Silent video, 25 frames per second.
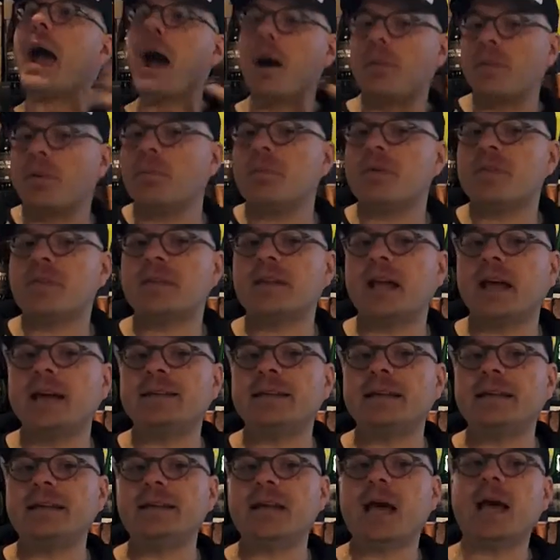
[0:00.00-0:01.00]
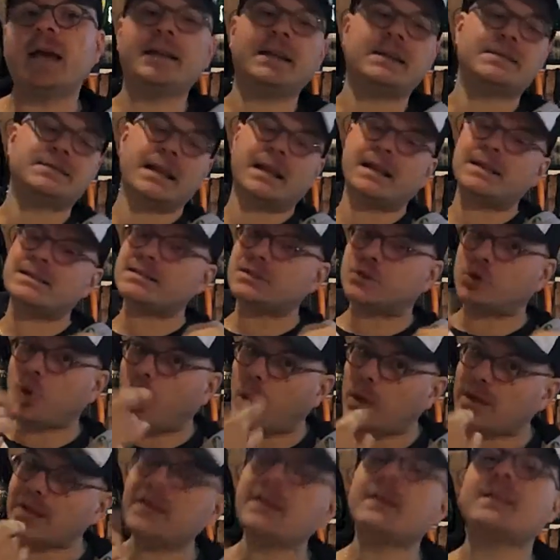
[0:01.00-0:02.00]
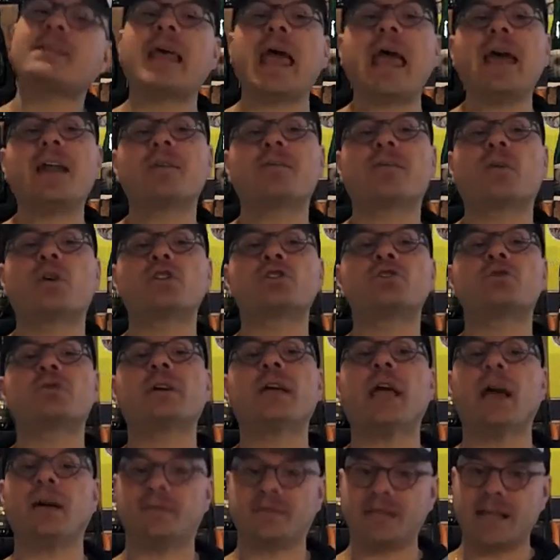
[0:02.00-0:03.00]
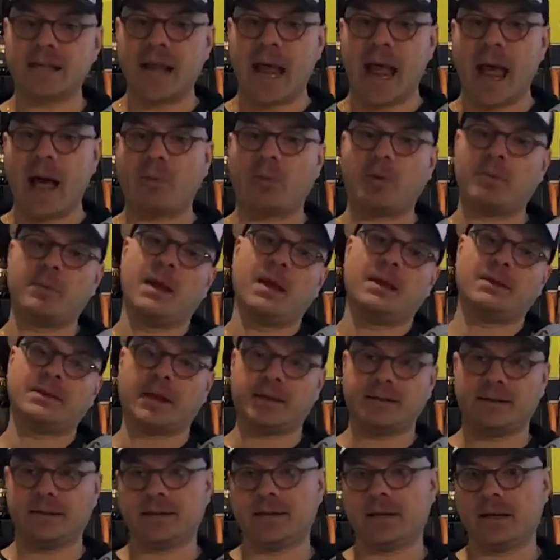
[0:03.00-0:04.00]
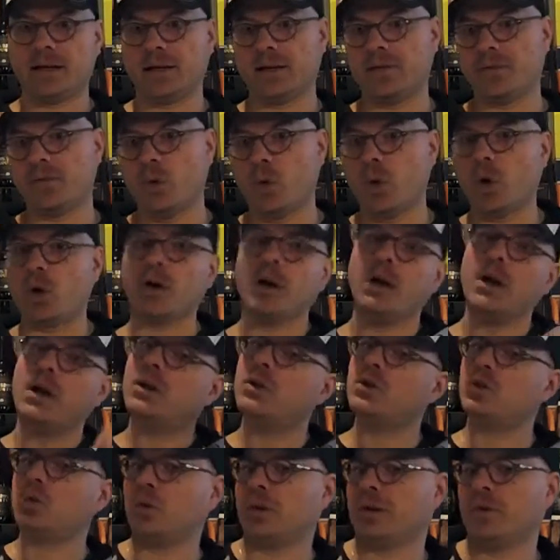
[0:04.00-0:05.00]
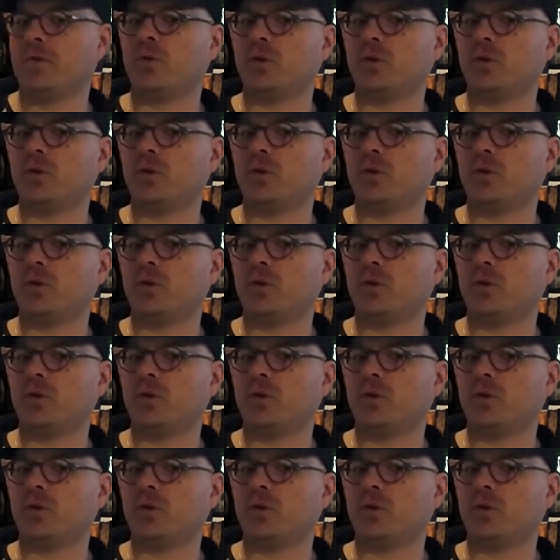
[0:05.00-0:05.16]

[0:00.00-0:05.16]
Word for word: album of the nineteen nineties, and it's the twentieth anniversary of said album. nineteen ninety-four, twenty